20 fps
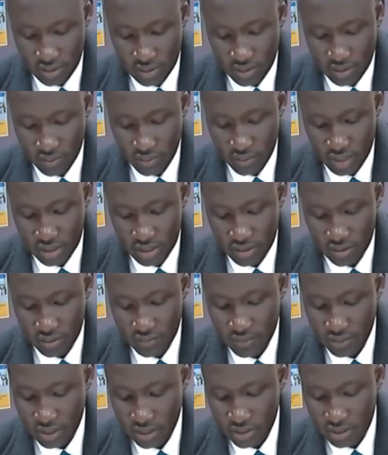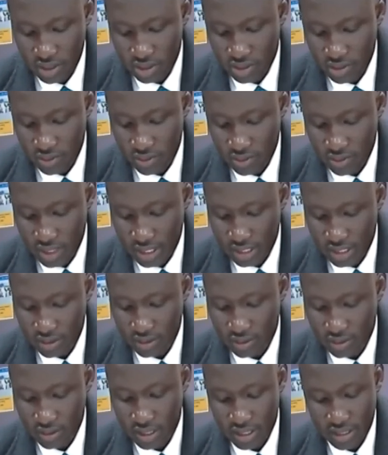We look forward to working
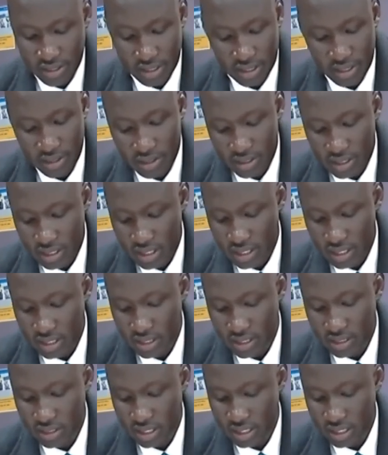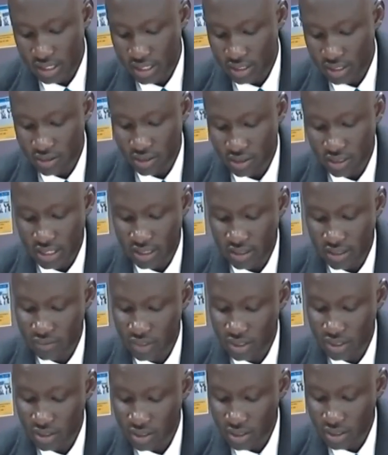together in research action
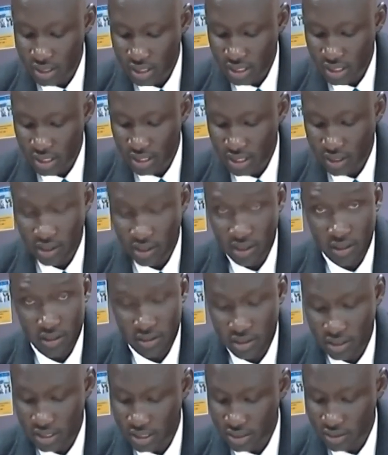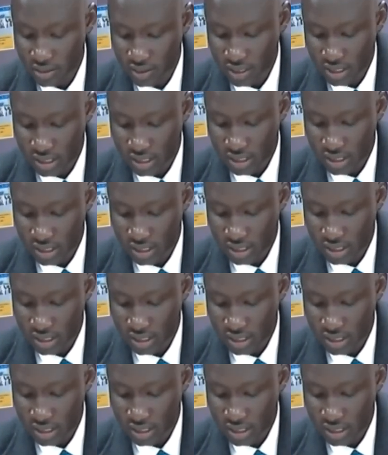teams in our local districts